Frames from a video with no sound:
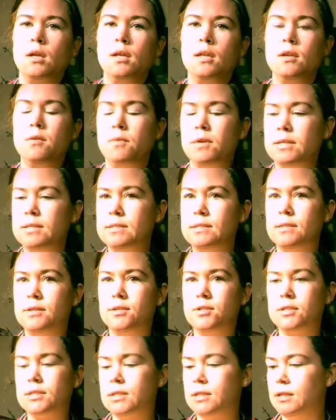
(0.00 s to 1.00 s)
anyways,
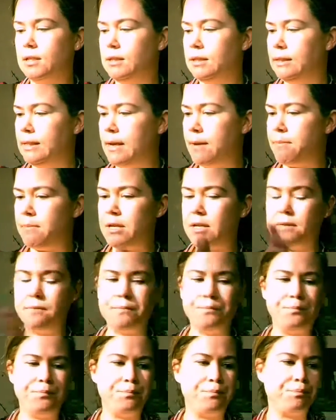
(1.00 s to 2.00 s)
there's the lemon.
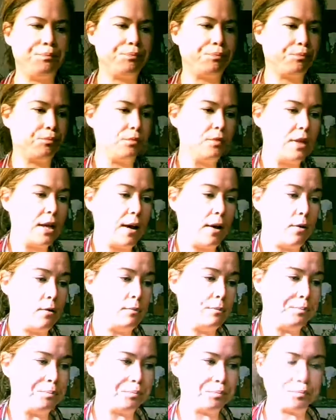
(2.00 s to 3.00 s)
Now,
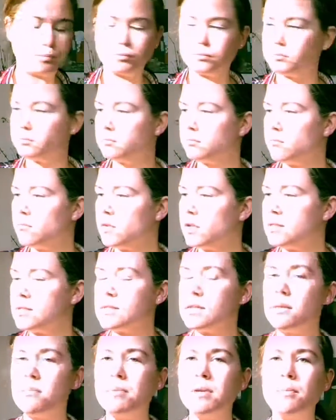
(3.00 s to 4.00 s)

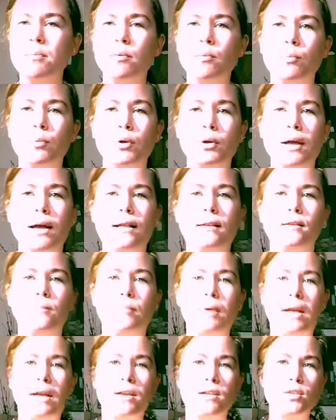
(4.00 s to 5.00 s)
some people put
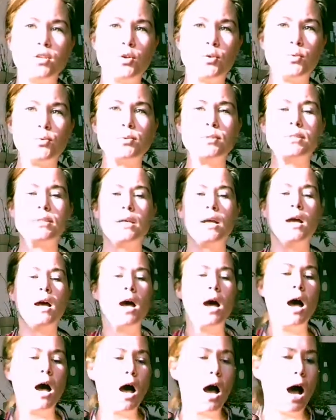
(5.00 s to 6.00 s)
jalapenos.
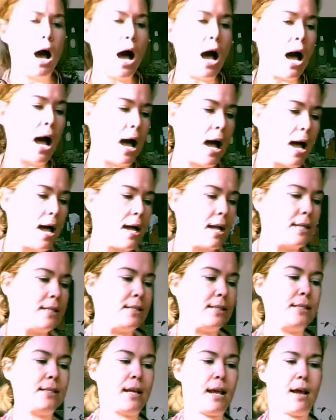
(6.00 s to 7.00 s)
I
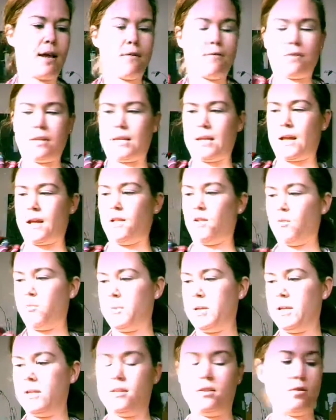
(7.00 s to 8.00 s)
didn't have any
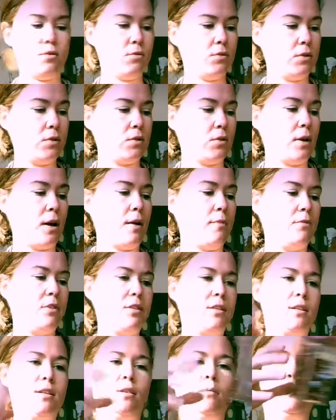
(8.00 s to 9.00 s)
jalapenos, so I'm
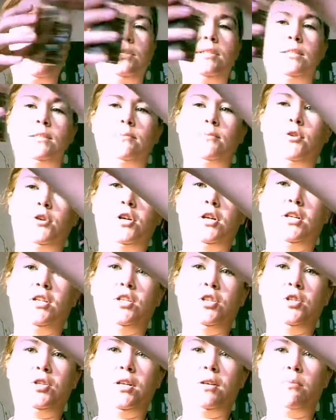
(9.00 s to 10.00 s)
just going to put some
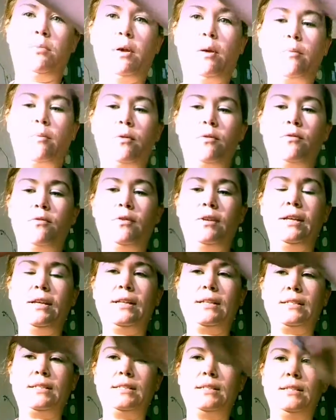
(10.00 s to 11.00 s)
crushed red pepper
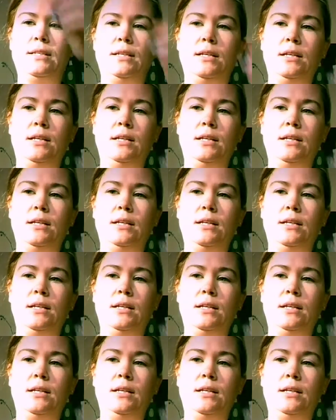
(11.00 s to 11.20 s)
flakes